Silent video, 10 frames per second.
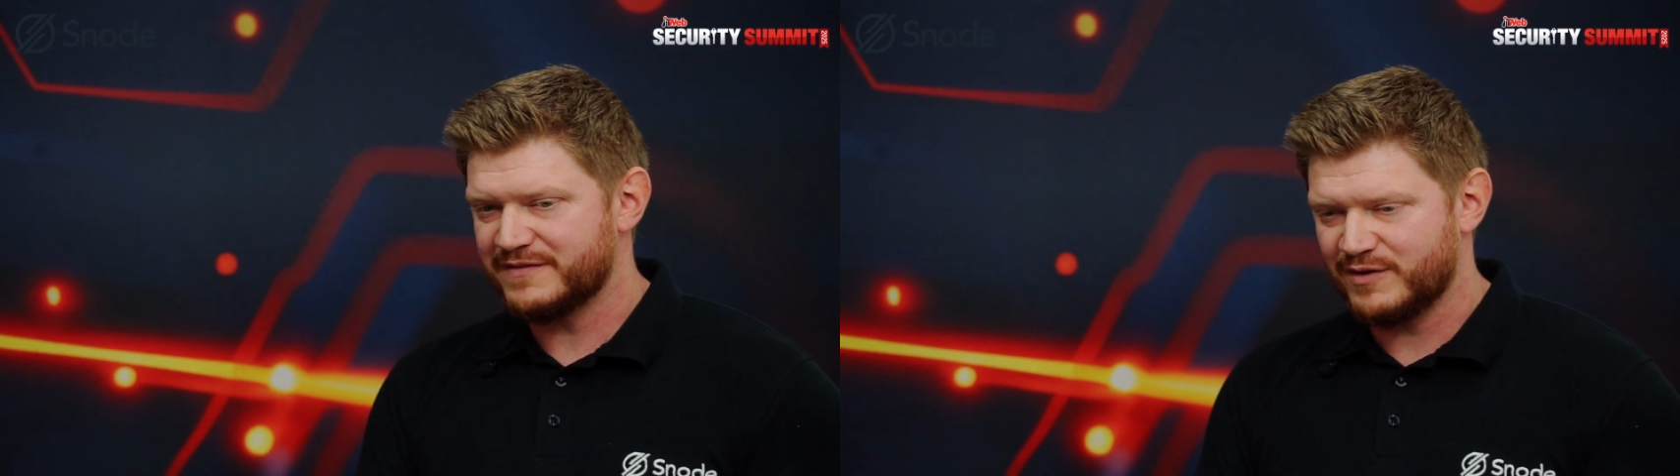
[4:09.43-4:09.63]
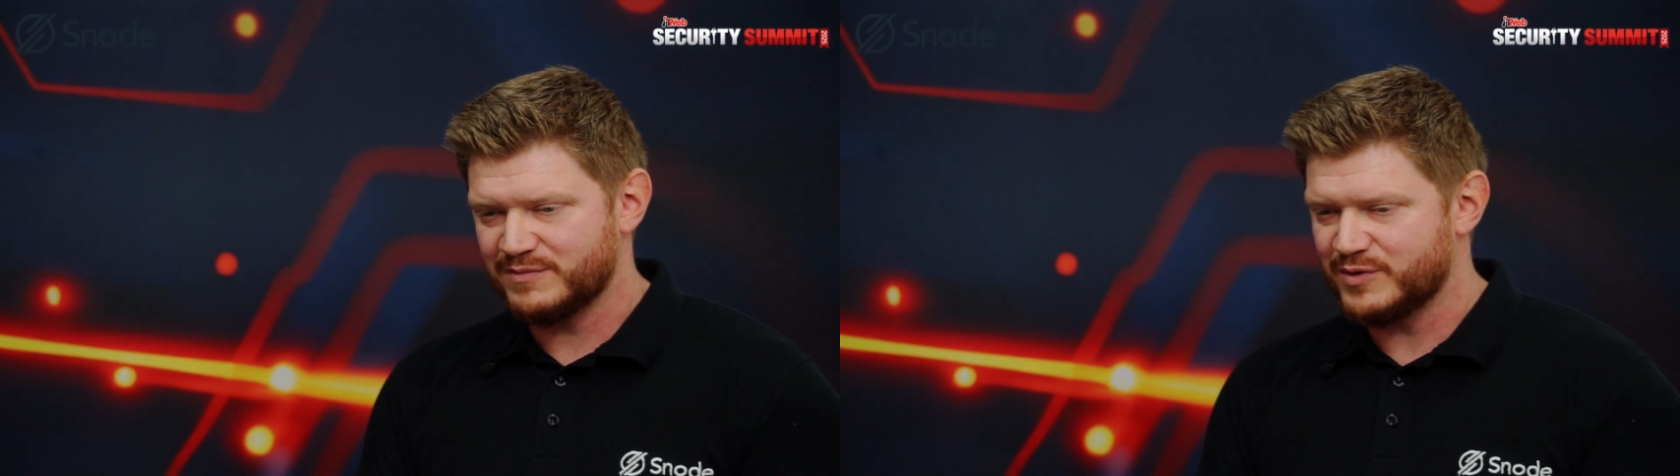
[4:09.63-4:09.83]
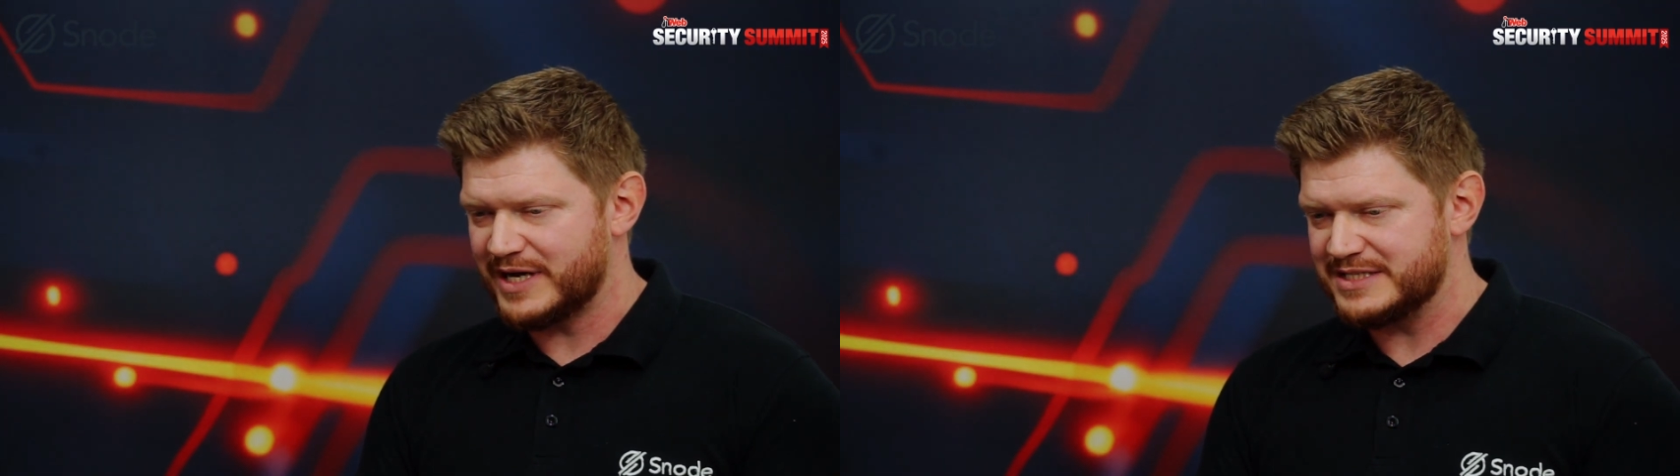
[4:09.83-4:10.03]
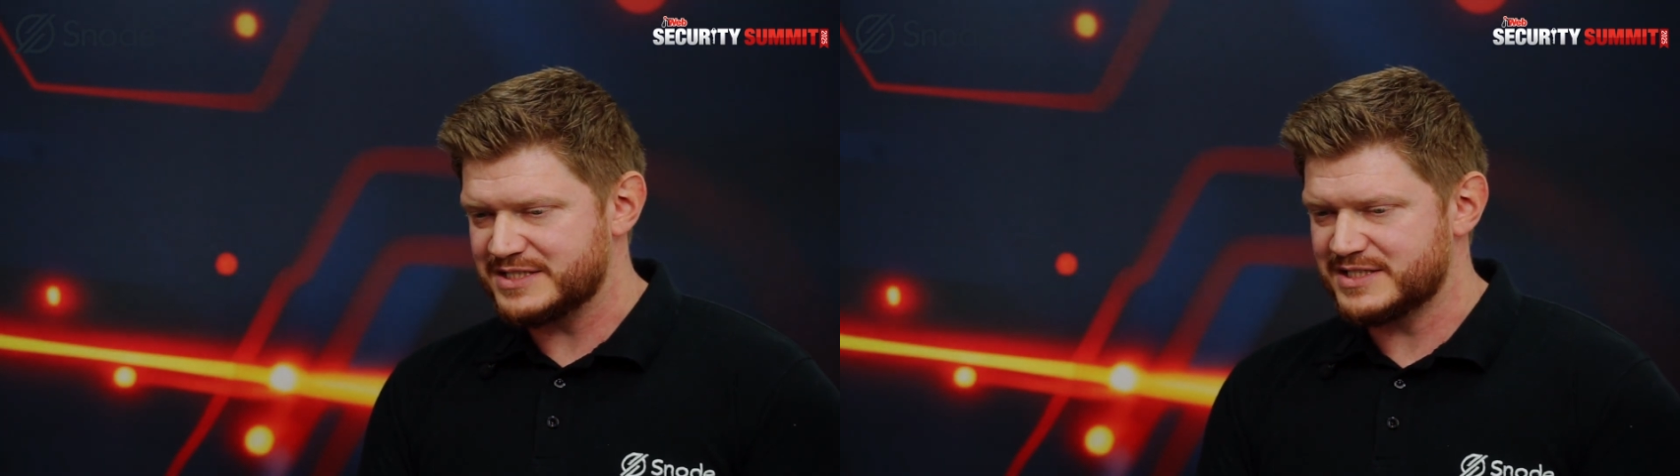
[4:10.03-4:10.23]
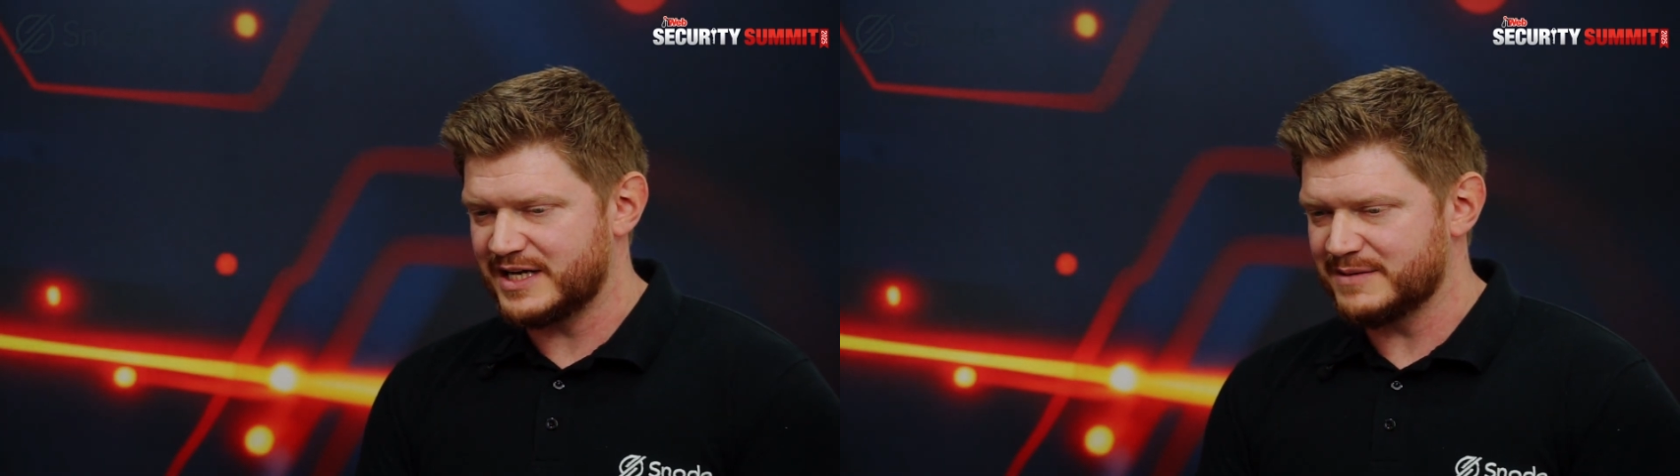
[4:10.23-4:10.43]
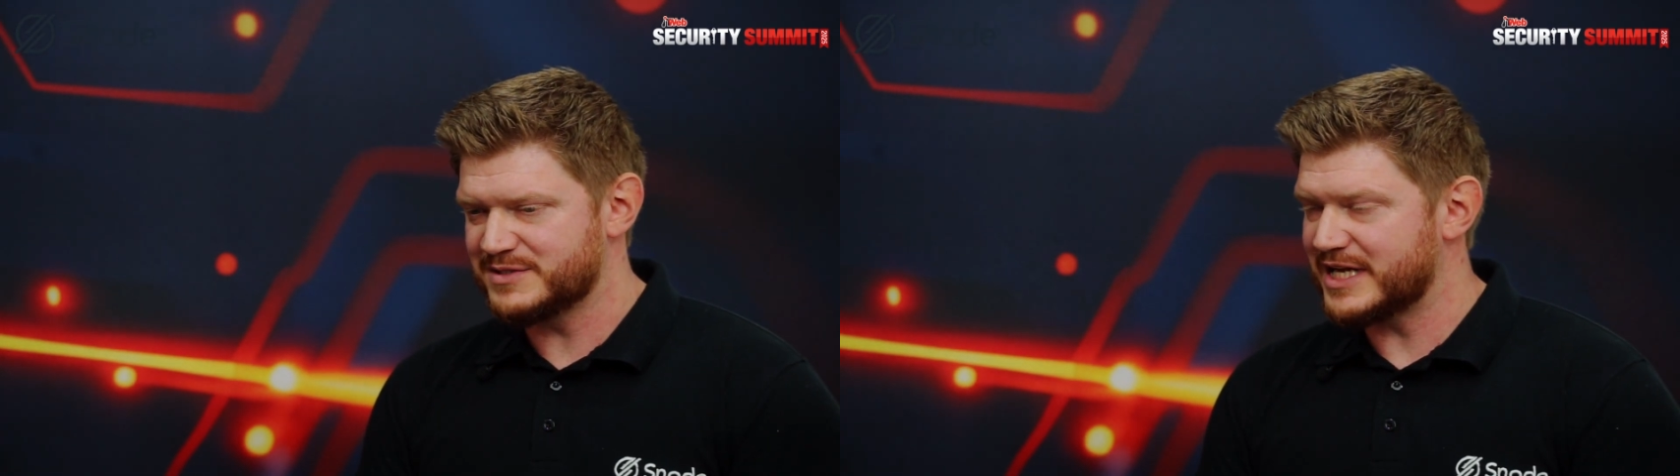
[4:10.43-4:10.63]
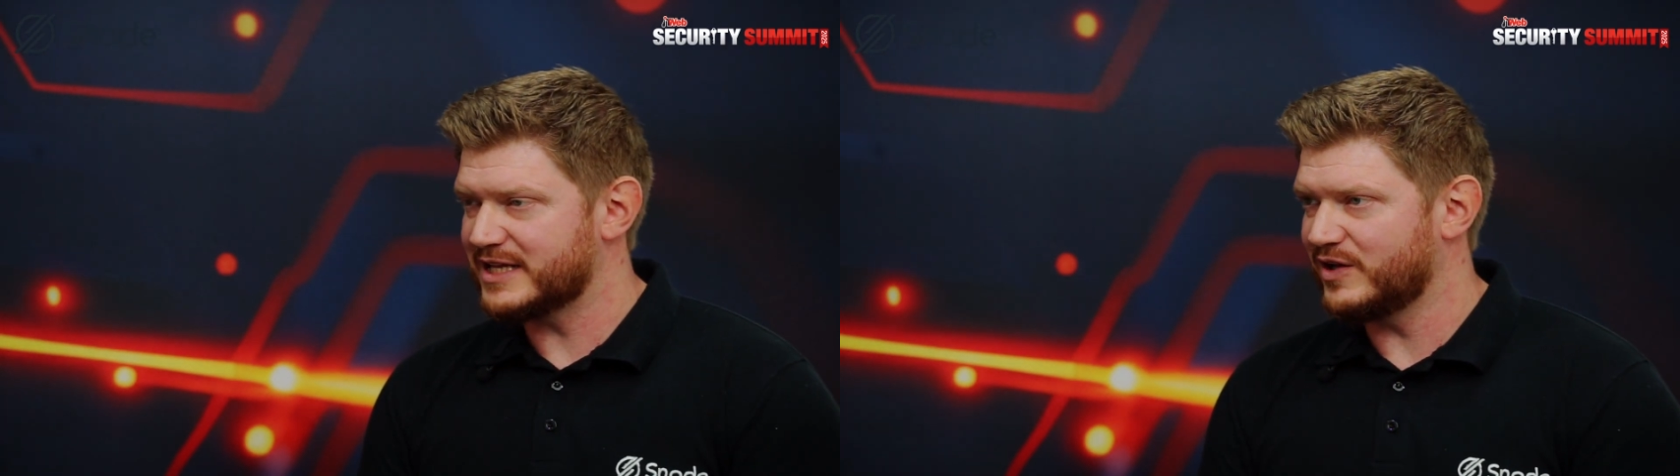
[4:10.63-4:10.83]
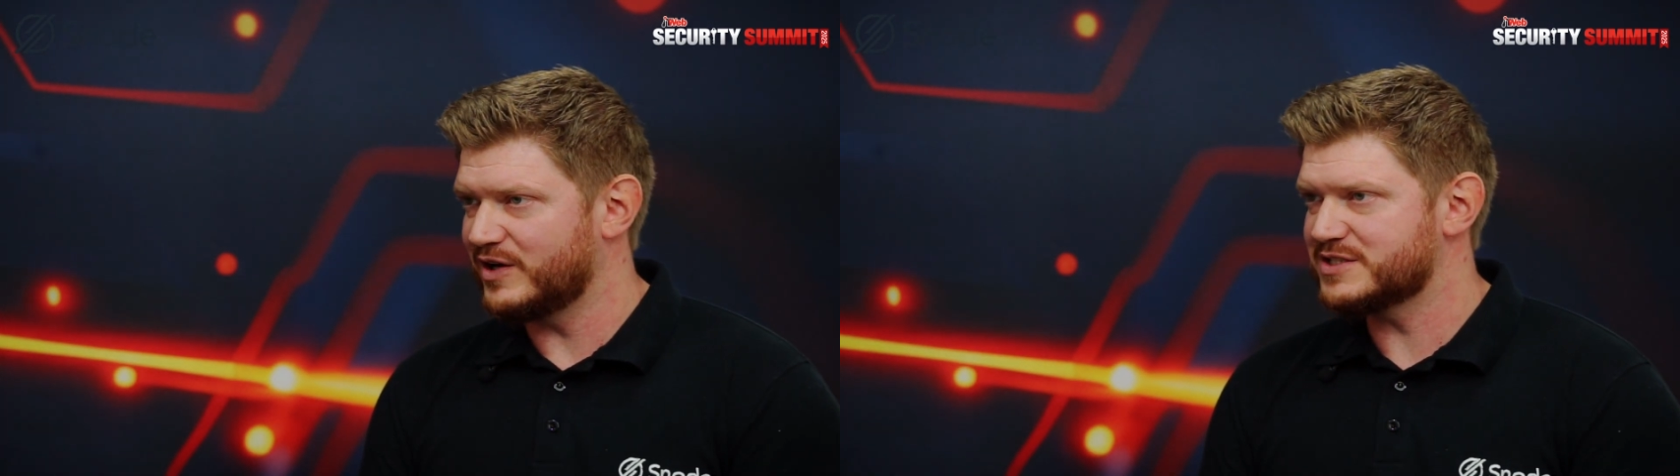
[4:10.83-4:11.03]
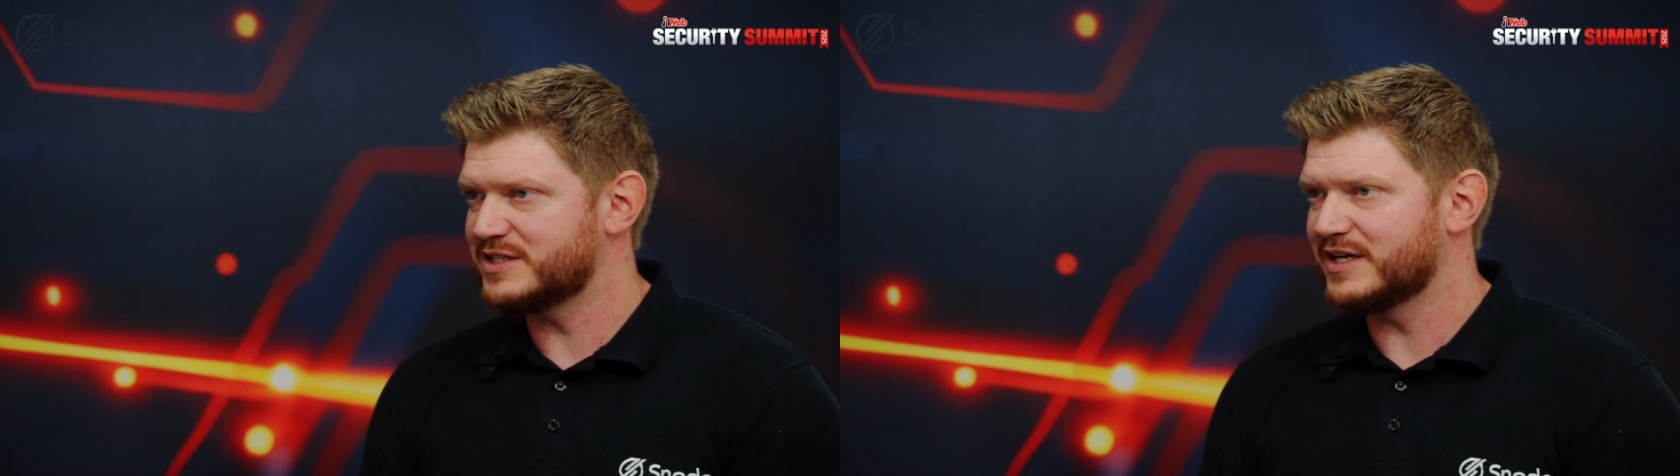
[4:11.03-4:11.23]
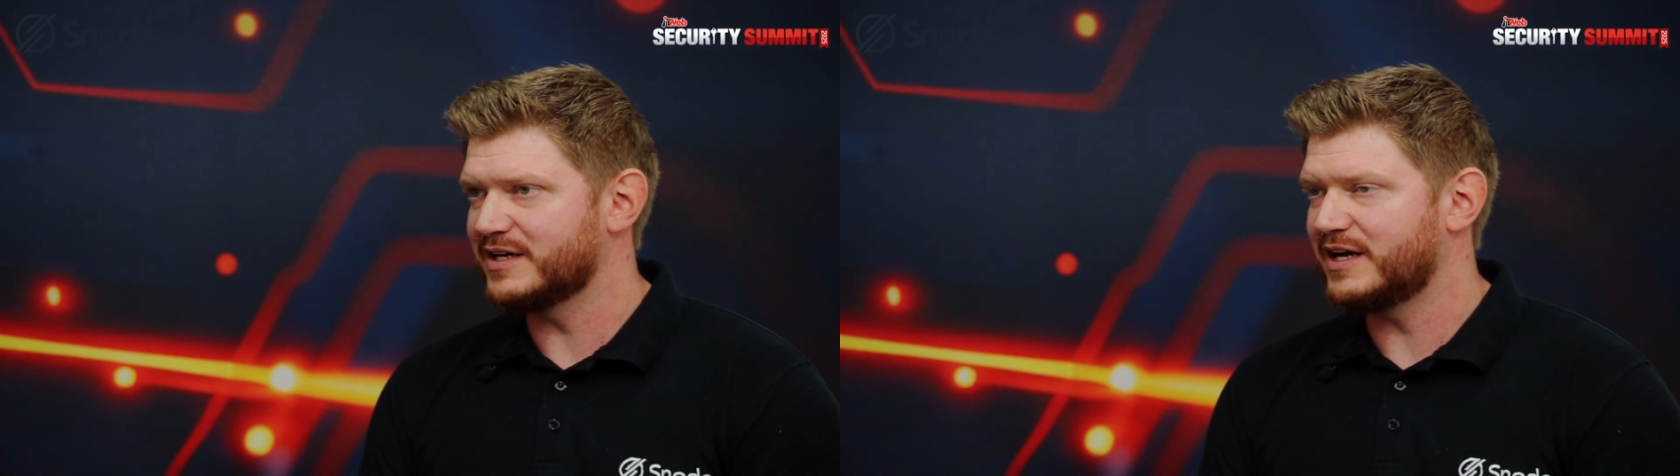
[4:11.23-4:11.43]
from Dwayne's chat last
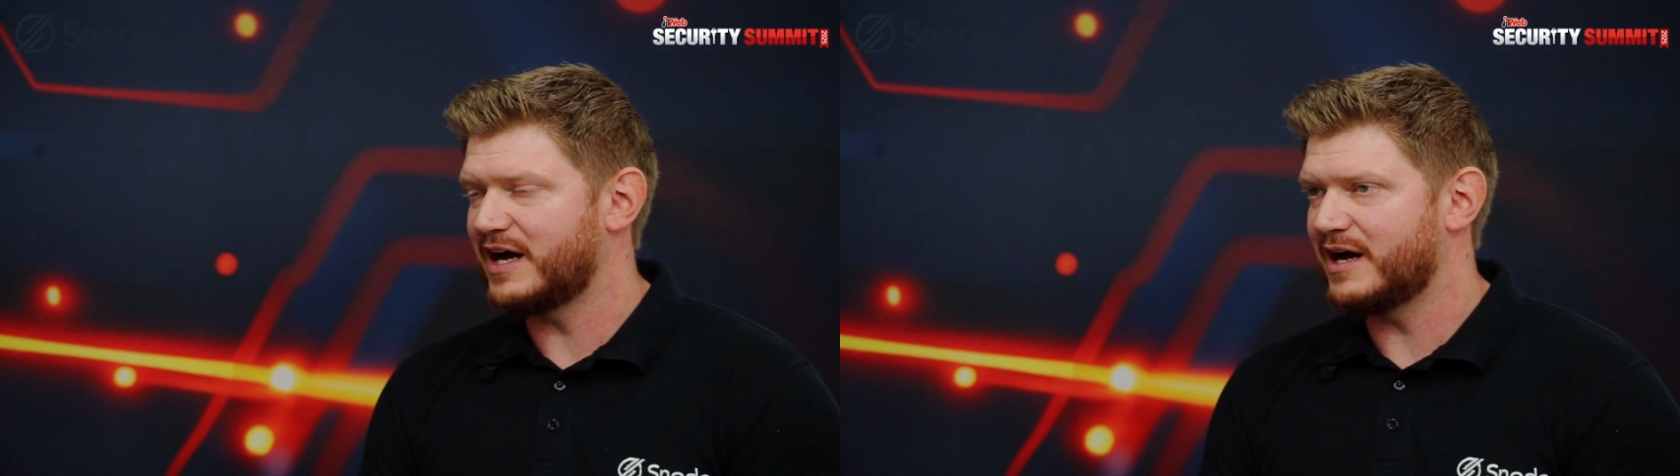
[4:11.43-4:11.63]
year,